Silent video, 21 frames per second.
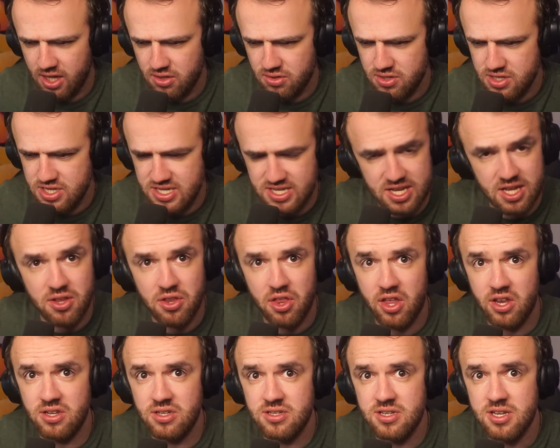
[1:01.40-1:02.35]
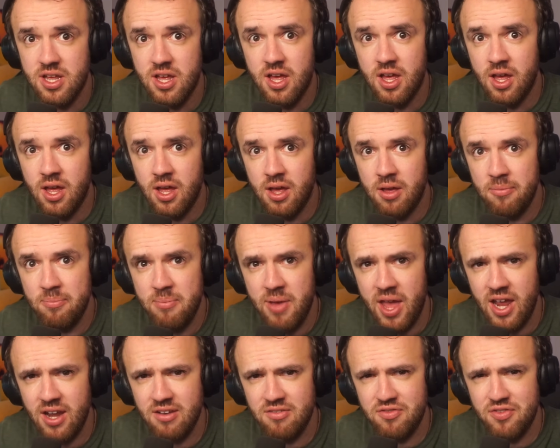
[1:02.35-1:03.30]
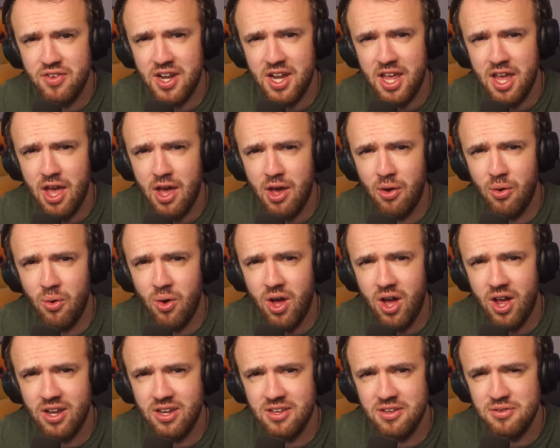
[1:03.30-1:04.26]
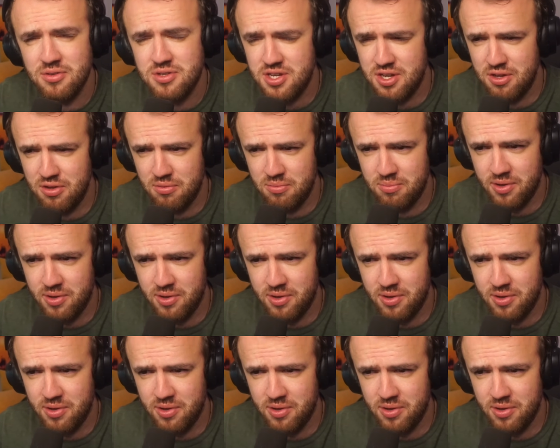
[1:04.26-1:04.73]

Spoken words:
Zealand made a video on YouTube